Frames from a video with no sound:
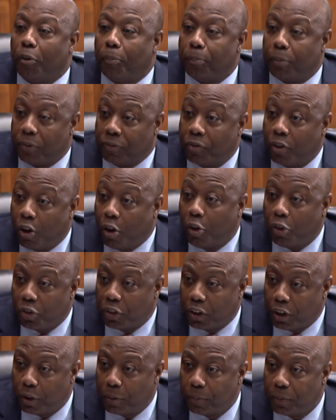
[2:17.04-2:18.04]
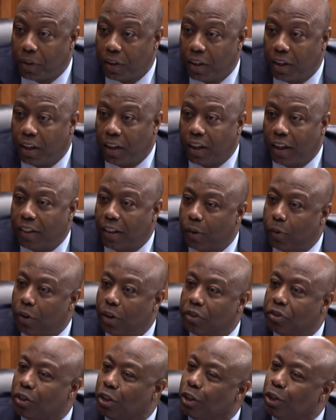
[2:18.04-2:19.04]
befall them, and they
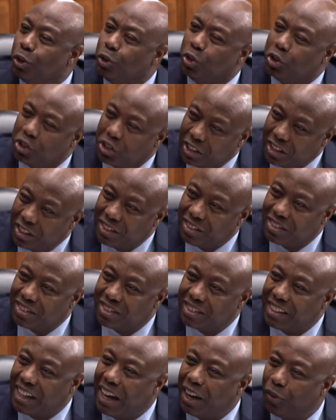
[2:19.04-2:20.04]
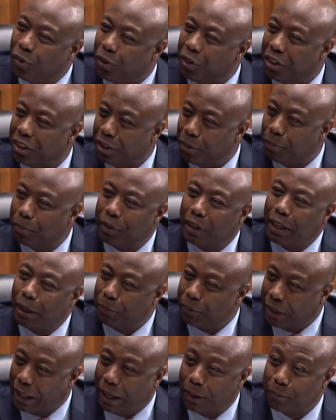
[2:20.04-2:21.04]
want solutions, not really the
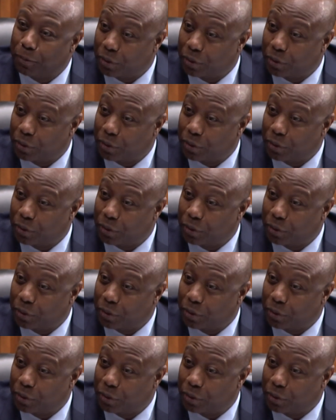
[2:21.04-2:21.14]
blame game.